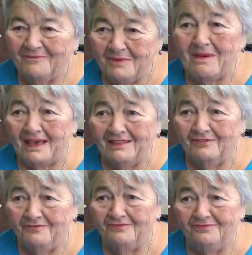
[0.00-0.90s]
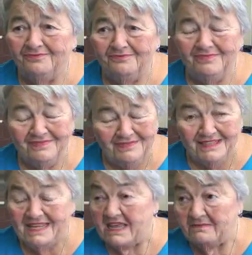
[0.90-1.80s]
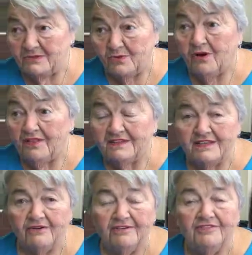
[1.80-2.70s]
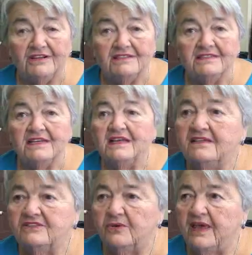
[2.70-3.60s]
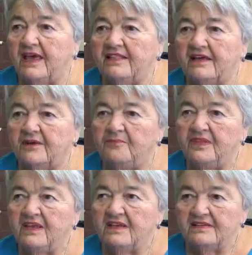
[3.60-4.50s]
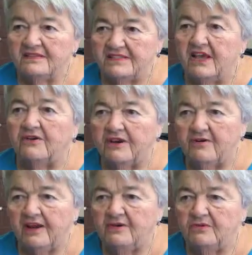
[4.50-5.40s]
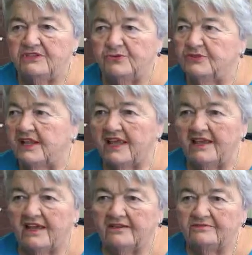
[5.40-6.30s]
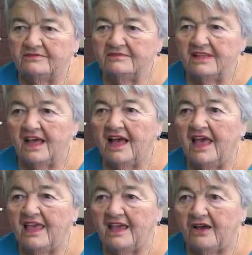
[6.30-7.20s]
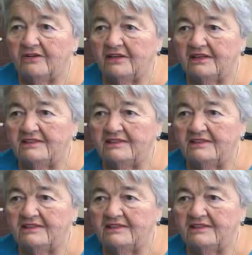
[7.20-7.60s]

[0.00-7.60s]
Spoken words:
The teams were all the celery feds. So we had the celery crate, which was like a hangout,